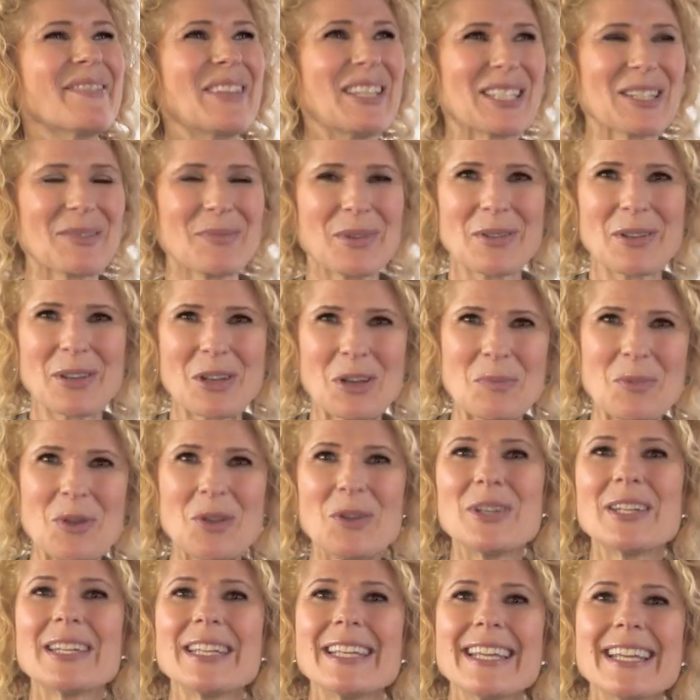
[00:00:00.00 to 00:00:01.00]
meet some of the
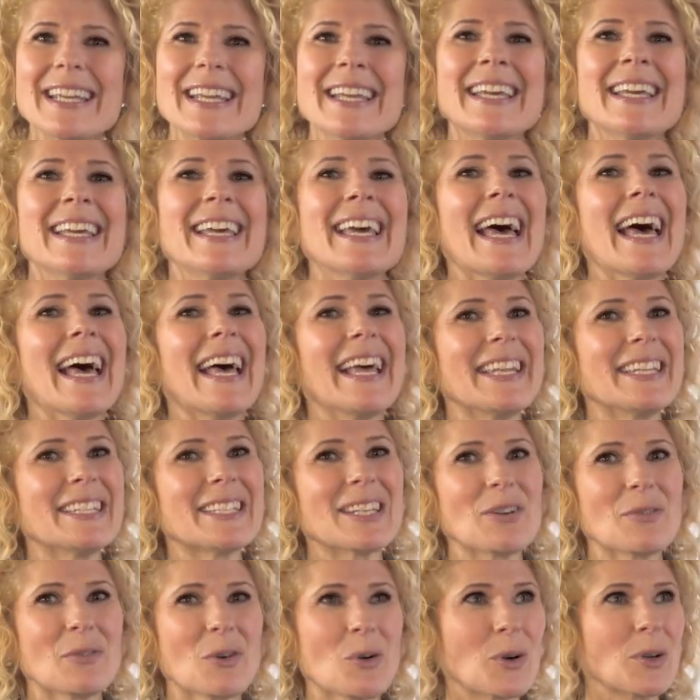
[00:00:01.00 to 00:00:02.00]
community,
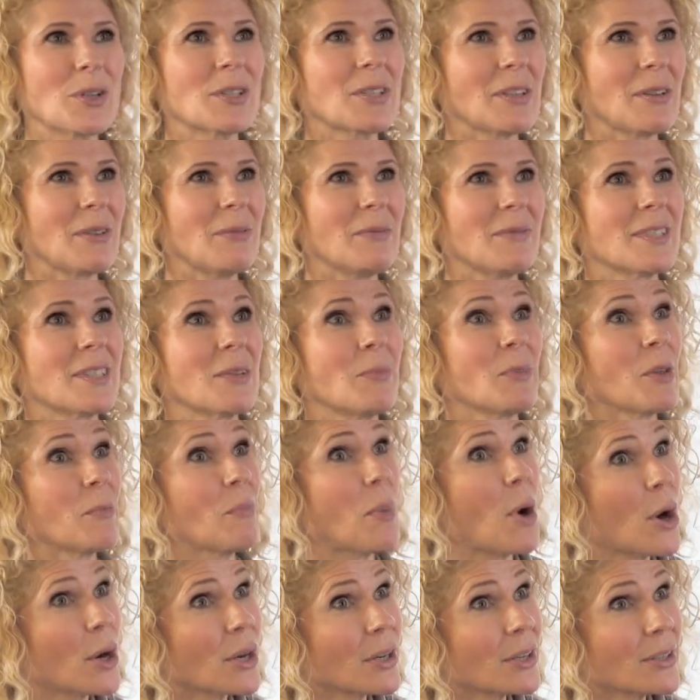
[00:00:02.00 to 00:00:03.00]
and of course, some of the
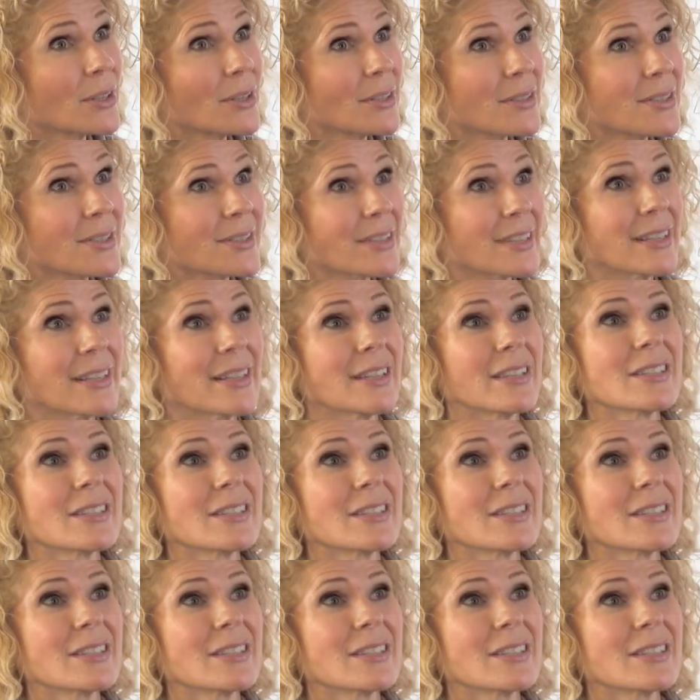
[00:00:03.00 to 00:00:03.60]
partners.